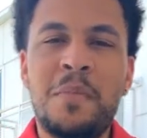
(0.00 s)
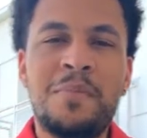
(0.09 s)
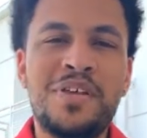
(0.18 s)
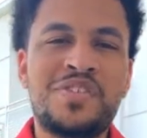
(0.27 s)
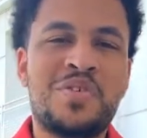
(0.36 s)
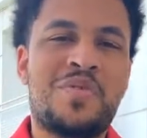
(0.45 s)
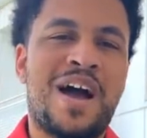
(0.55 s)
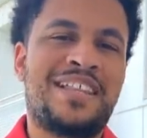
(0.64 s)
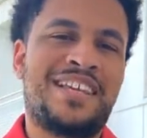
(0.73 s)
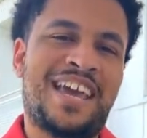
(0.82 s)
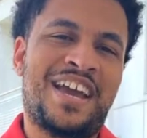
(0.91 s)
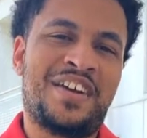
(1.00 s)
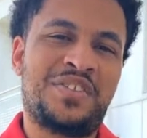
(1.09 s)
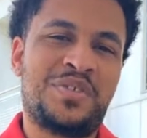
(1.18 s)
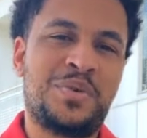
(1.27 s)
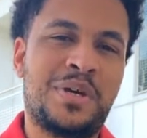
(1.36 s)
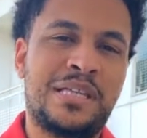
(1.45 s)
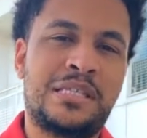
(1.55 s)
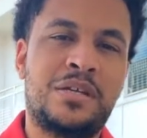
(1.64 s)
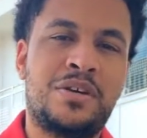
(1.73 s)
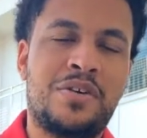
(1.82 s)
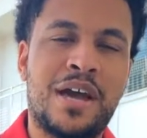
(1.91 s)
Mr. Rylan Harris, who is
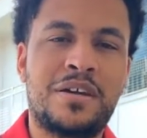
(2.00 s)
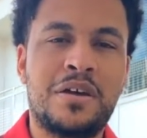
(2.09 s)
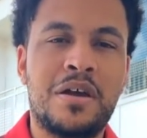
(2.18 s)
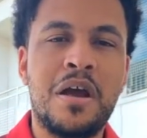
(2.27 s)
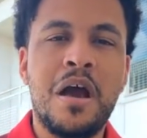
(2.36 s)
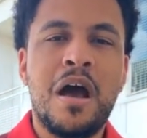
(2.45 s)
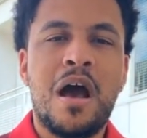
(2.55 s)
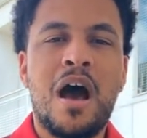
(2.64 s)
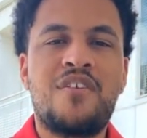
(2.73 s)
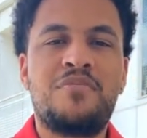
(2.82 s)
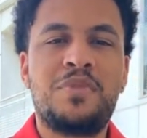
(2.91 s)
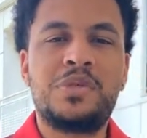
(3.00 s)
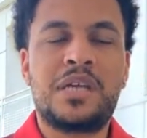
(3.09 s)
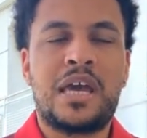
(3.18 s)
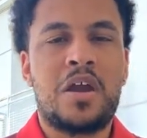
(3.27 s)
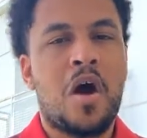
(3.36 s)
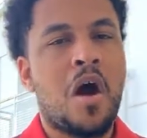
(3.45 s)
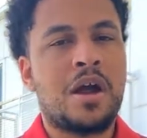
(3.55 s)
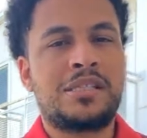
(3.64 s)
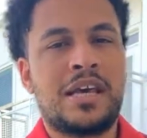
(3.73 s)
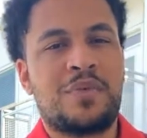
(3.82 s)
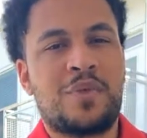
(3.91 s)
the Director of Music and
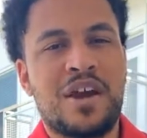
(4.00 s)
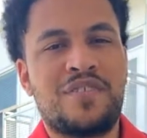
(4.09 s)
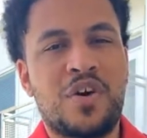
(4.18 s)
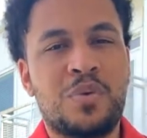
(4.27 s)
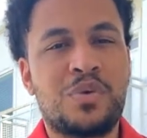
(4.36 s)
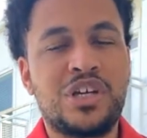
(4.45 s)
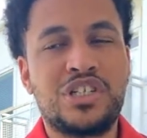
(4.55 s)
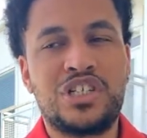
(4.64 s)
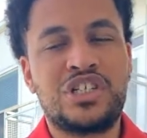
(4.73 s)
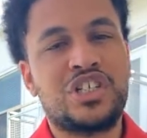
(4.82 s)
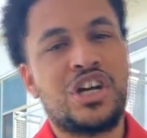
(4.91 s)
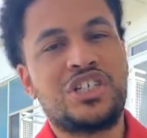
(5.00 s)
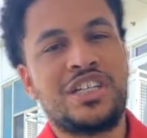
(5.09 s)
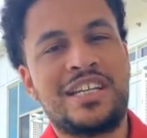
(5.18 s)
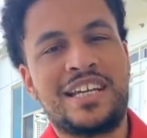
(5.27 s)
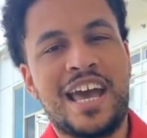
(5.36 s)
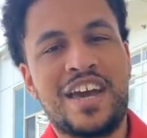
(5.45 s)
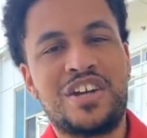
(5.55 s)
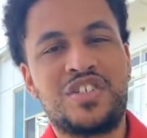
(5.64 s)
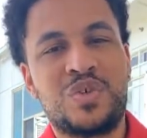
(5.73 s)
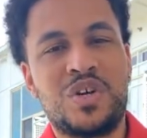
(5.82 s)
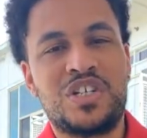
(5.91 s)
Arts at Ray of Hope Christian Church in Decatur,
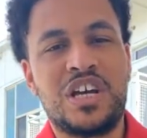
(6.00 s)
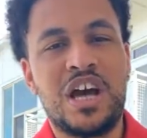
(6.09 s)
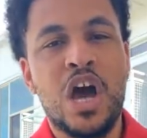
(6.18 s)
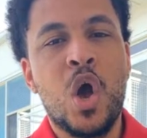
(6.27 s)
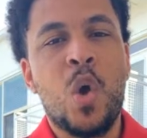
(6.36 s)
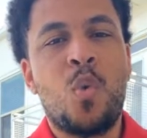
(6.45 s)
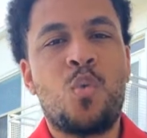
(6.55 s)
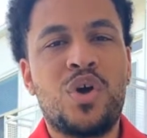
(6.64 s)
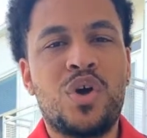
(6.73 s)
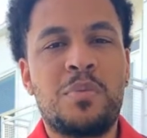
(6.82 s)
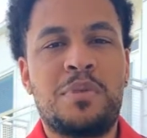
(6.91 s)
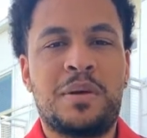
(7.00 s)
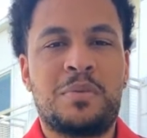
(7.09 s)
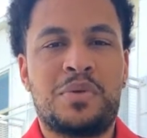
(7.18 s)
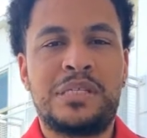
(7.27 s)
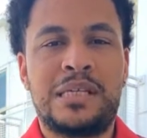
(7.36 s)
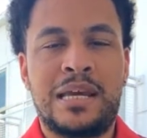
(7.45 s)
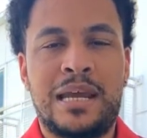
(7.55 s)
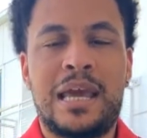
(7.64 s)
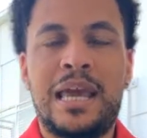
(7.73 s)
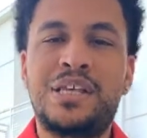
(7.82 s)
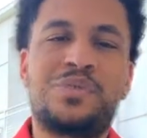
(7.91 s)
Georgia, will be
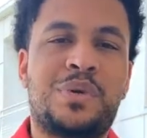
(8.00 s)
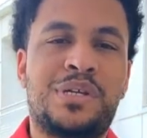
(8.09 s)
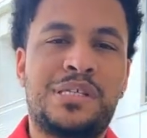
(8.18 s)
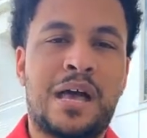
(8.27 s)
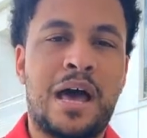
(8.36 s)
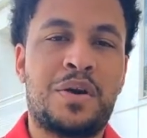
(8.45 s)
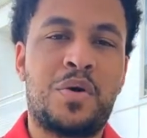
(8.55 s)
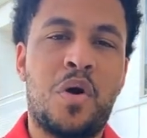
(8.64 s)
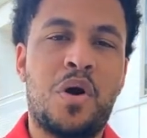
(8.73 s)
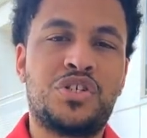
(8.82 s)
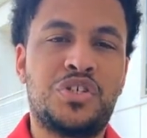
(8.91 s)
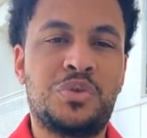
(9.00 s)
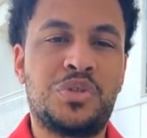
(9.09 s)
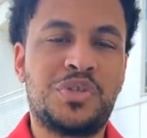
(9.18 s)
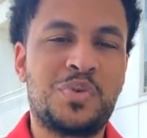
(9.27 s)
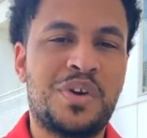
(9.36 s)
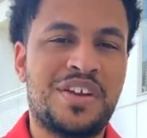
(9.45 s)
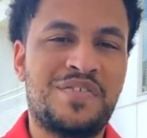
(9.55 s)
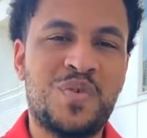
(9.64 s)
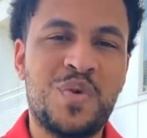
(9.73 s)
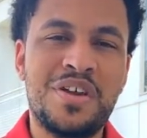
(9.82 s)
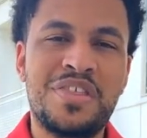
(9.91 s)
presenting his recital on June the
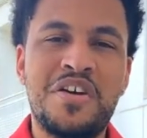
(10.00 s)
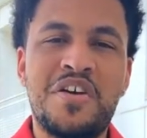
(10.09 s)
24th